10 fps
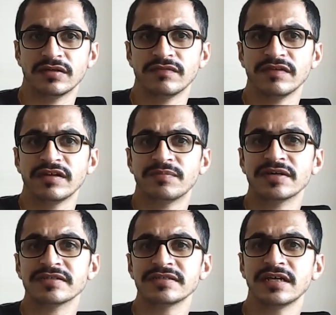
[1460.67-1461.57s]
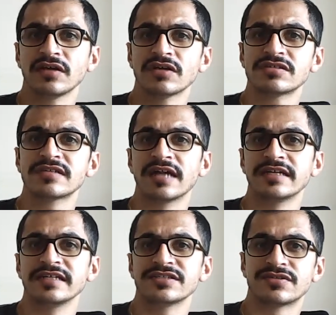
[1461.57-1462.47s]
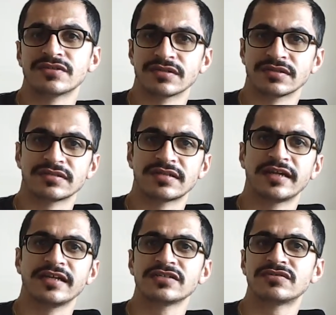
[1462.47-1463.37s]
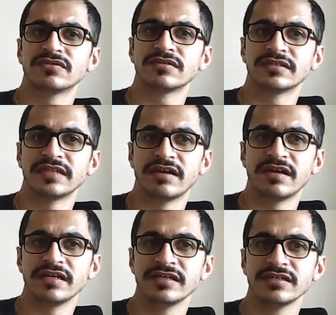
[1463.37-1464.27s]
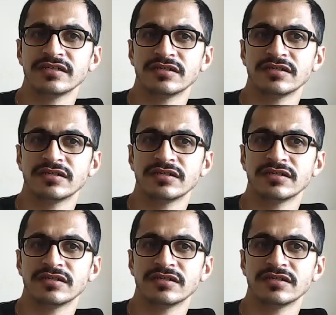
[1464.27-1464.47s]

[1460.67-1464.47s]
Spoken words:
When a person has got starting stroke generally